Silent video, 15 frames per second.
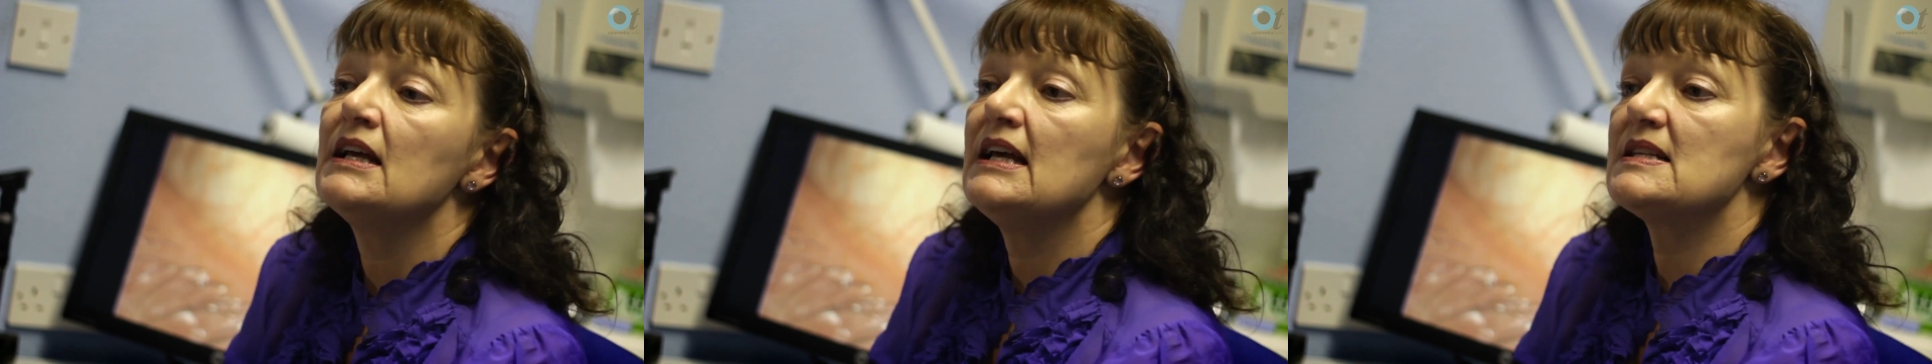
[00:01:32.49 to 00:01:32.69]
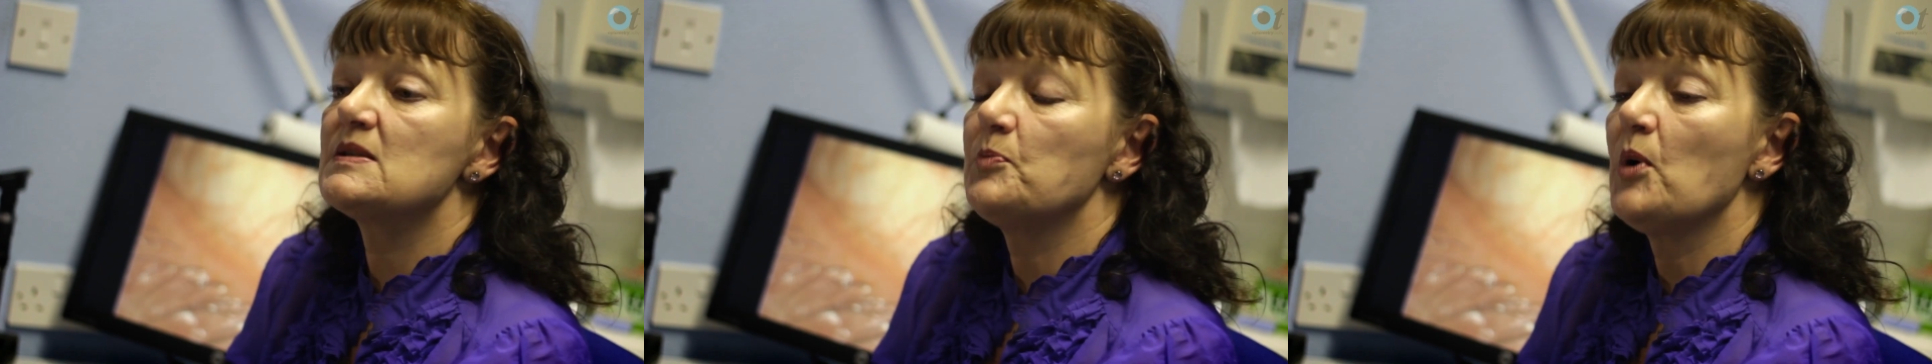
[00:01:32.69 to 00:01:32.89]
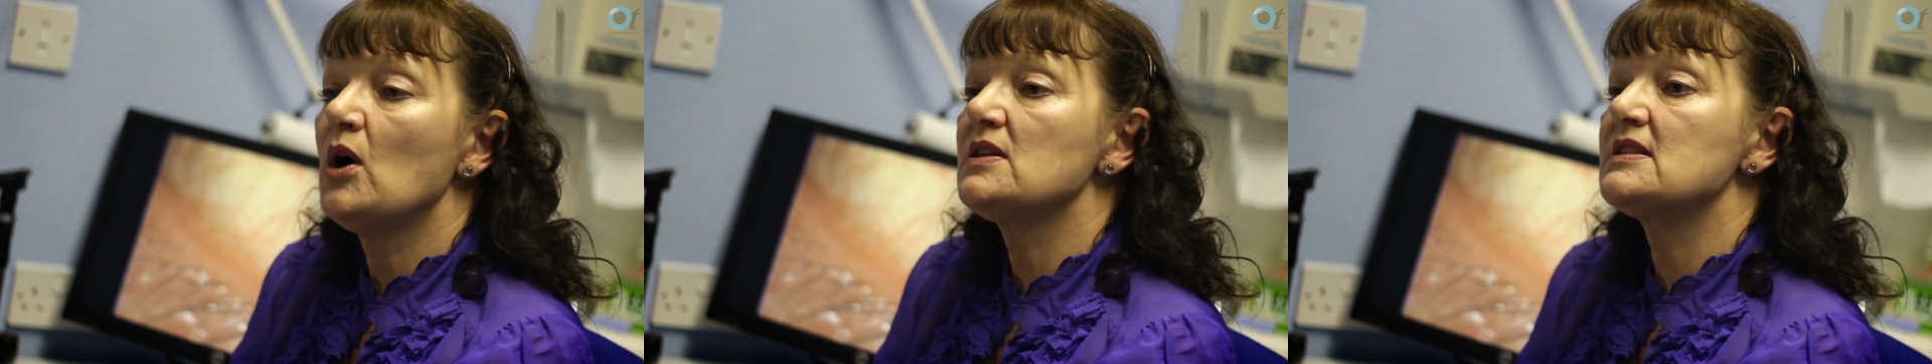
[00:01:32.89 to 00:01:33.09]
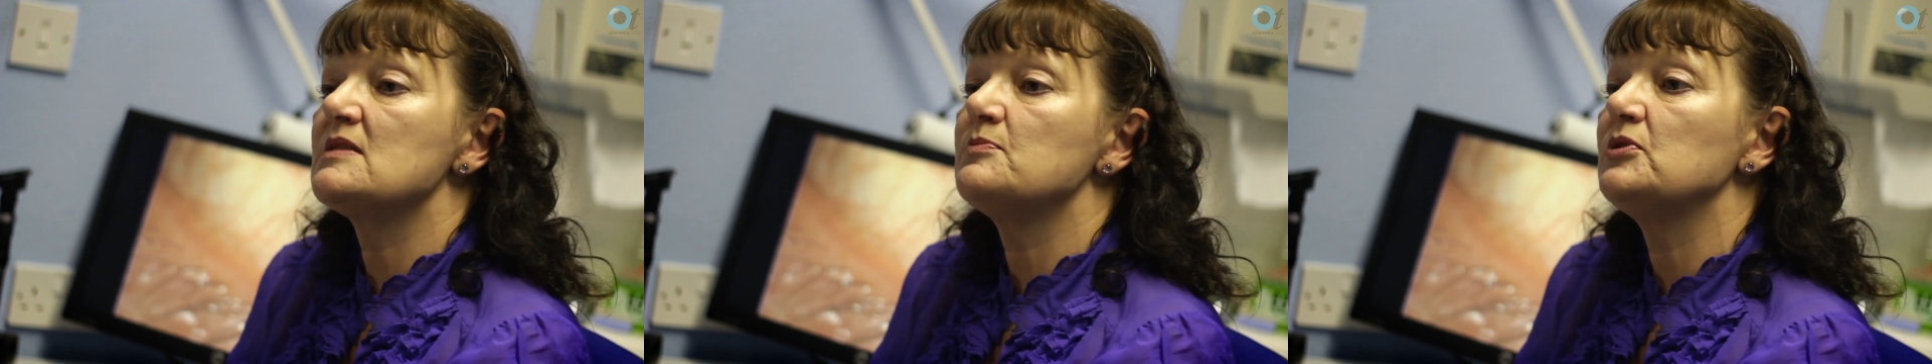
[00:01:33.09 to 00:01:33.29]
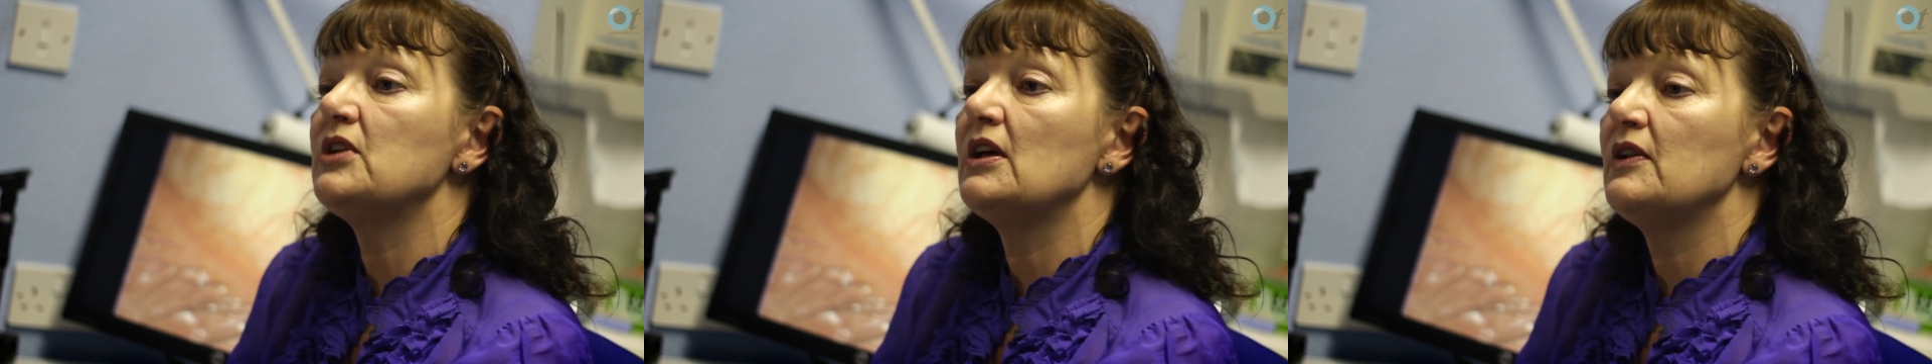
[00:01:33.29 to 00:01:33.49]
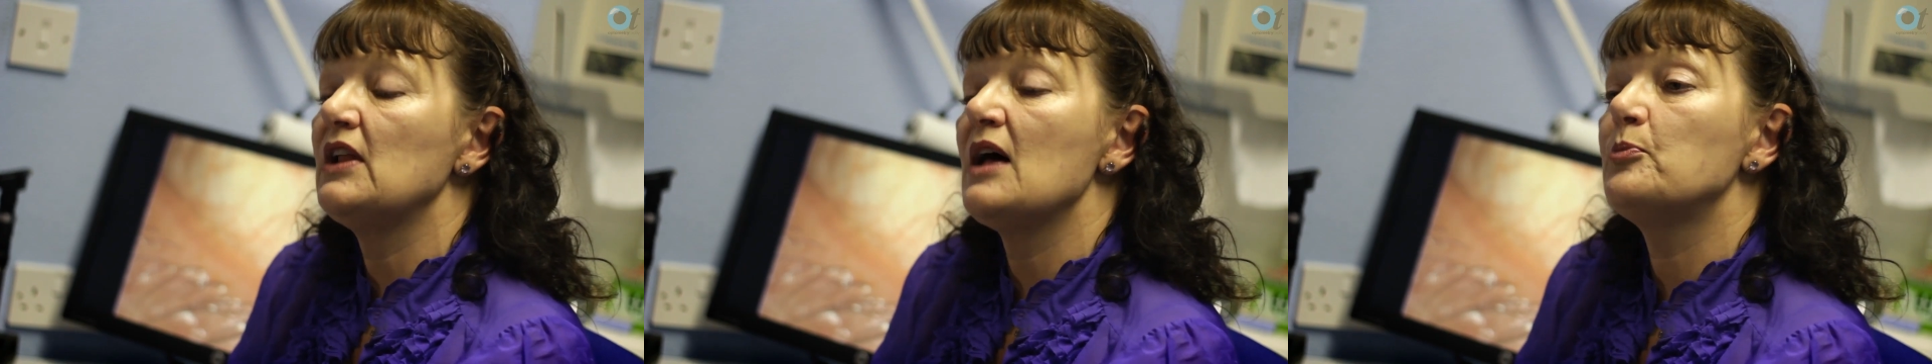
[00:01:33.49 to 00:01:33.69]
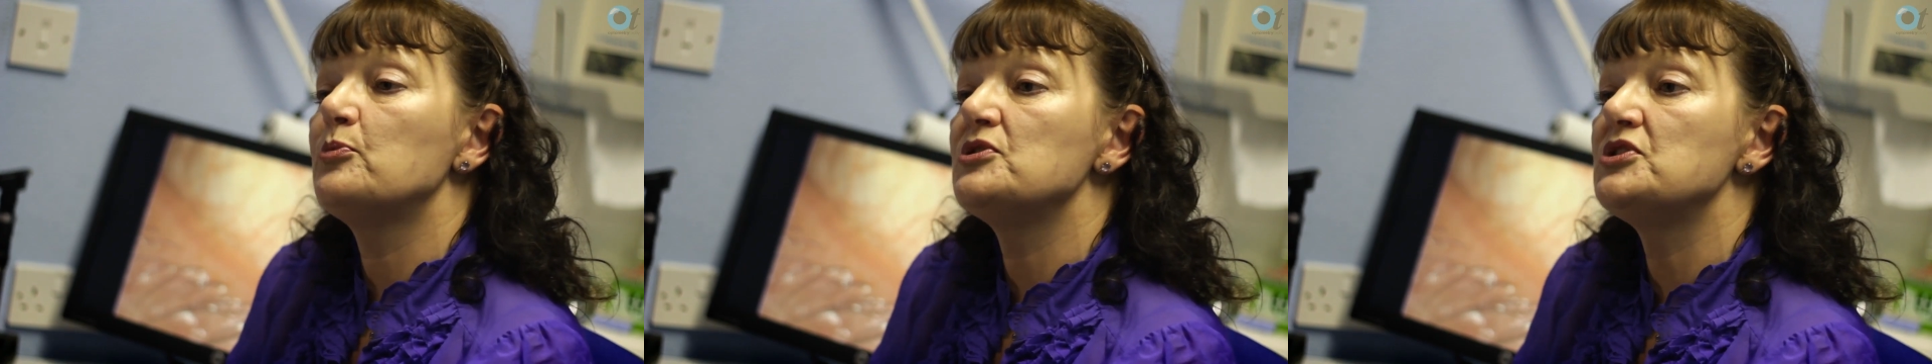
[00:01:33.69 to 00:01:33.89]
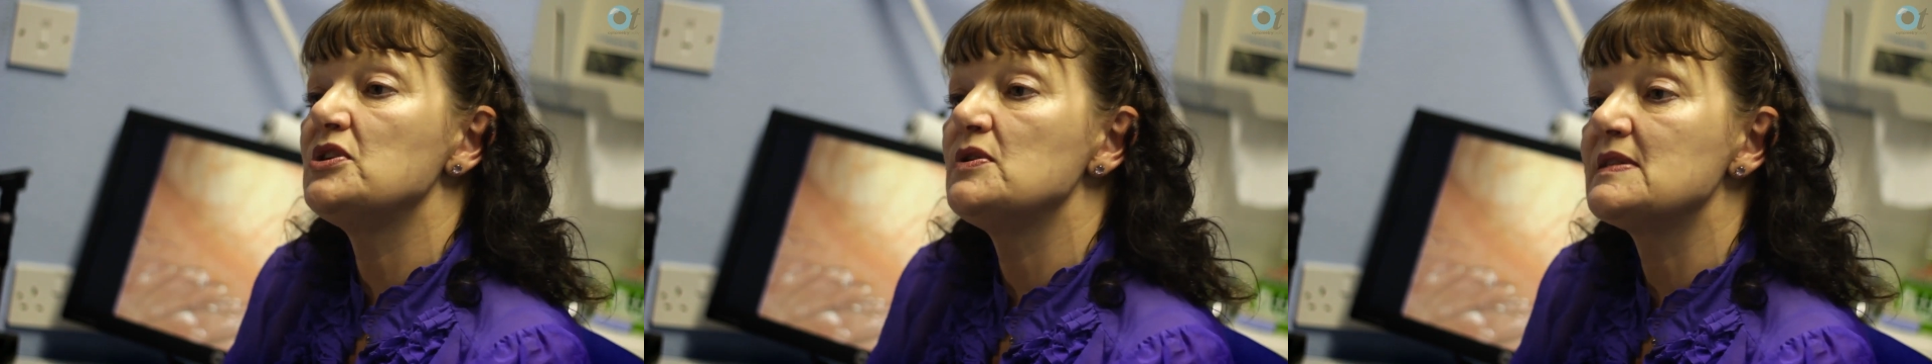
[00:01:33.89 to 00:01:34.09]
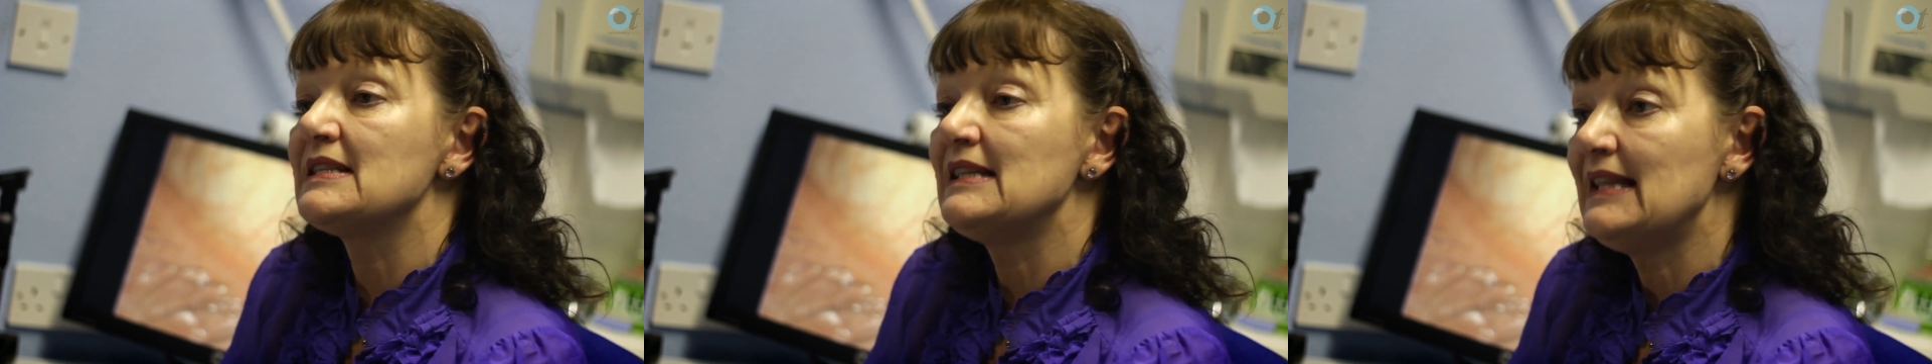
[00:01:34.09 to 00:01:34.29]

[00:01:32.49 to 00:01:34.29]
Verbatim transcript: it's possible that they'll produce